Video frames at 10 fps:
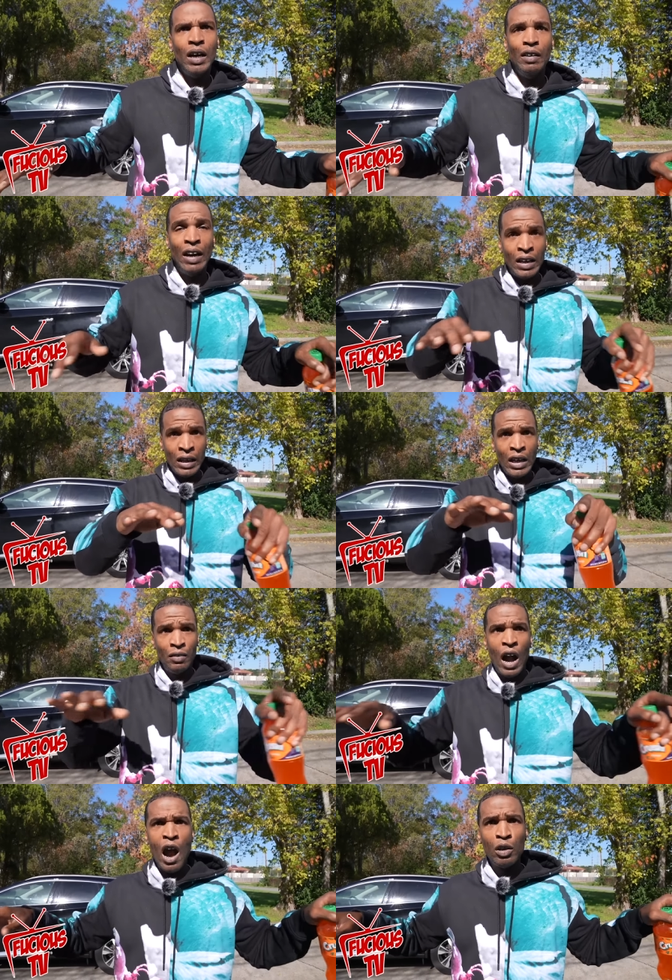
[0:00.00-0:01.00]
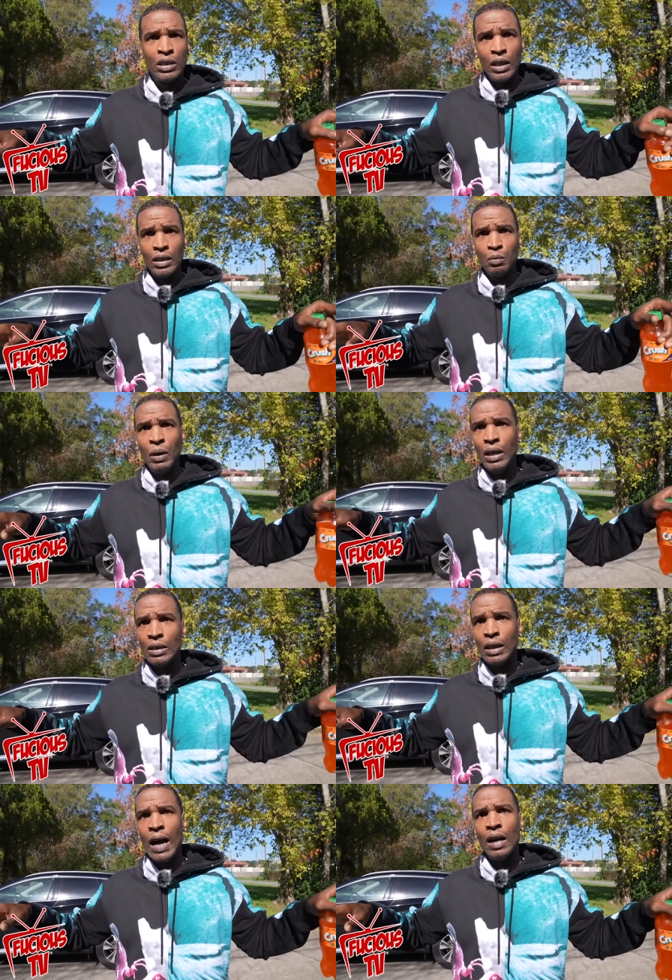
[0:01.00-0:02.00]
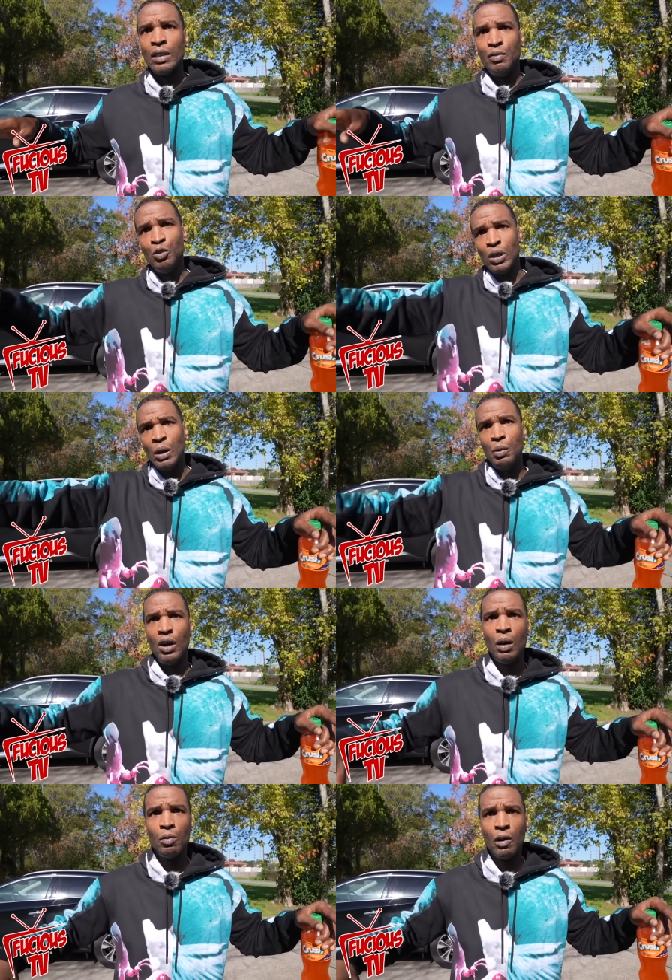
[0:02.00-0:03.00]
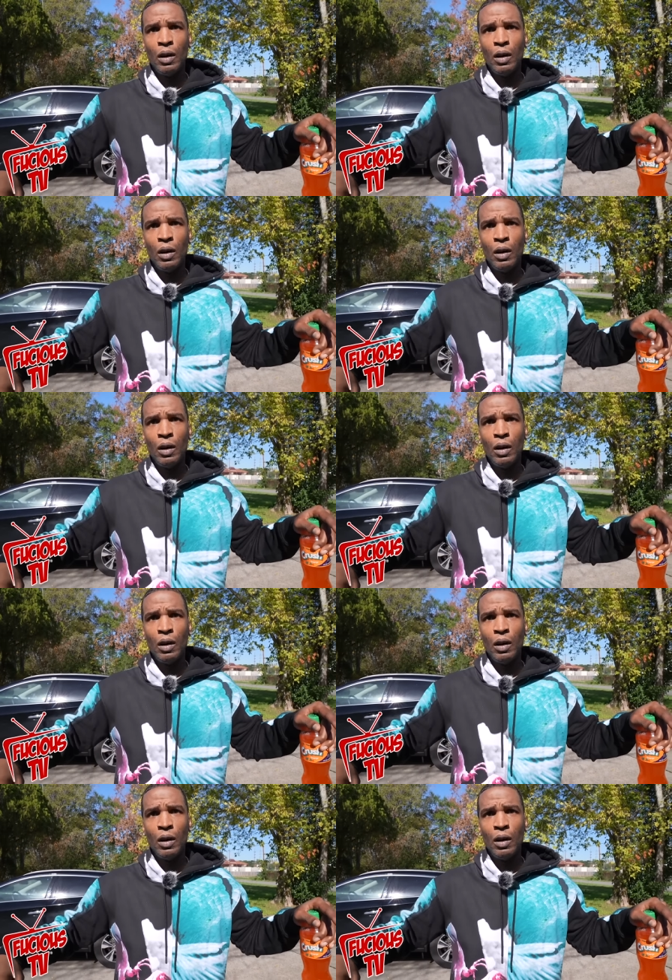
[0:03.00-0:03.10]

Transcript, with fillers: If they can give all cities millions of dollars if you can keep your hom